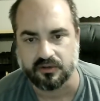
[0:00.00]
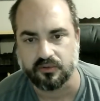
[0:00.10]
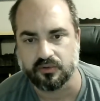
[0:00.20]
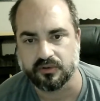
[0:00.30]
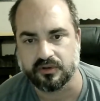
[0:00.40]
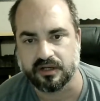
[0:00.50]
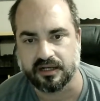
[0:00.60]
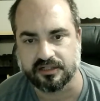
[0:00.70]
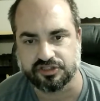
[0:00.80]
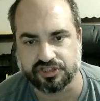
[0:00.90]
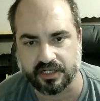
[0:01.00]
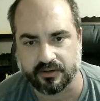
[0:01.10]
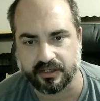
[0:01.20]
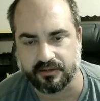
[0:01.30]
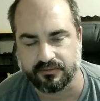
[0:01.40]
or
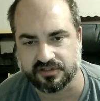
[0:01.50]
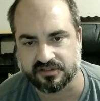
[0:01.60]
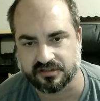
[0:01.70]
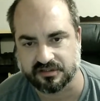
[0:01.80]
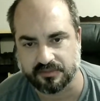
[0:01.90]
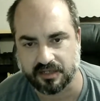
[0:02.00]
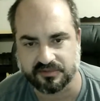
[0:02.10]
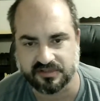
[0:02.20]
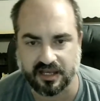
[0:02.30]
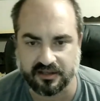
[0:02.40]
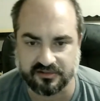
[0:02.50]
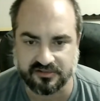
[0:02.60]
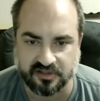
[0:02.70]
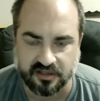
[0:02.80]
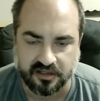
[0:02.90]
sherry, which sometimes
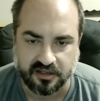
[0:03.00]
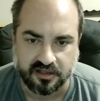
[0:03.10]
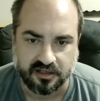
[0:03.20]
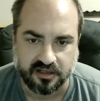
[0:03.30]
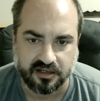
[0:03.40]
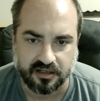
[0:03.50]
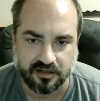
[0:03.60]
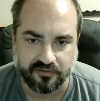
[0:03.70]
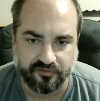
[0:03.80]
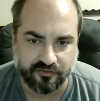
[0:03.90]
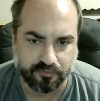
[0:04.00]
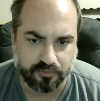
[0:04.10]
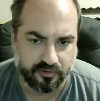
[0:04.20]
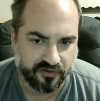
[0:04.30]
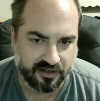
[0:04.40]
has a flavor
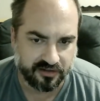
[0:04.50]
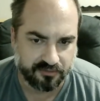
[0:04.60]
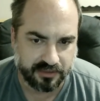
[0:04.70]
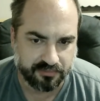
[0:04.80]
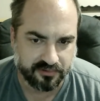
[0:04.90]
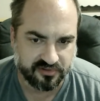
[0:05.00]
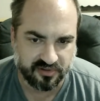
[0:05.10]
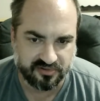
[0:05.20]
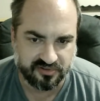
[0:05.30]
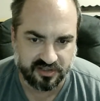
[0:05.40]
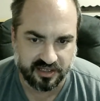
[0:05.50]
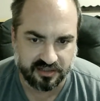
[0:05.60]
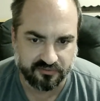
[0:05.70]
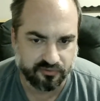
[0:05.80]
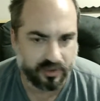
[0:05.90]
profile that people associate
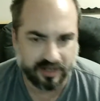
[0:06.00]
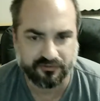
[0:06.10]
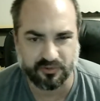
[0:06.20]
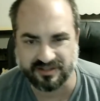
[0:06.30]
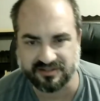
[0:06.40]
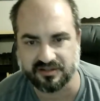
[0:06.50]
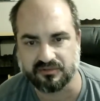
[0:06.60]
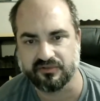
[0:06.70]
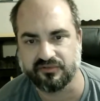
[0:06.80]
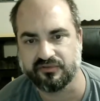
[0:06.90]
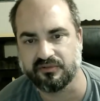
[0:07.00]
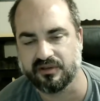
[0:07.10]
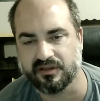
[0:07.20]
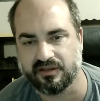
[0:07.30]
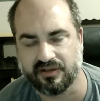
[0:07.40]
for whatever reason with
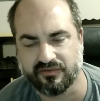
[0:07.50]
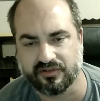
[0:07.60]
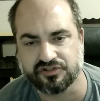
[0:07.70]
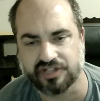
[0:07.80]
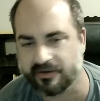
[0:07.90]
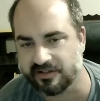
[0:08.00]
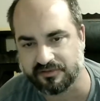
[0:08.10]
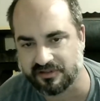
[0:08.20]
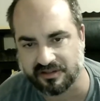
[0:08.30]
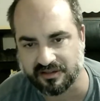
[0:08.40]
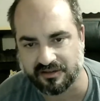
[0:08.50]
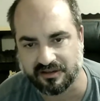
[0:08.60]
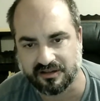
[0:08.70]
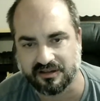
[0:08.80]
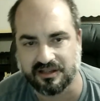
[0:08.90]
even though sherry's
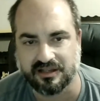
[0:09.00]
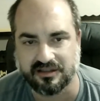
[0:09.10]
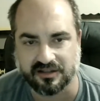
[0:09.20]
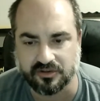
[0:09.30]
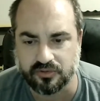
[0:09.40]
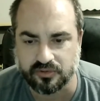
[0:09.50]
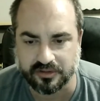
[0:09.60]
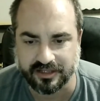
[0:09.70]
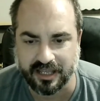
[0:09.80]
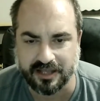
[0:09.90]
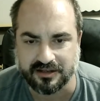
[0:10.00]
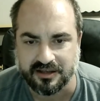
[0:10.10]
in the cool again,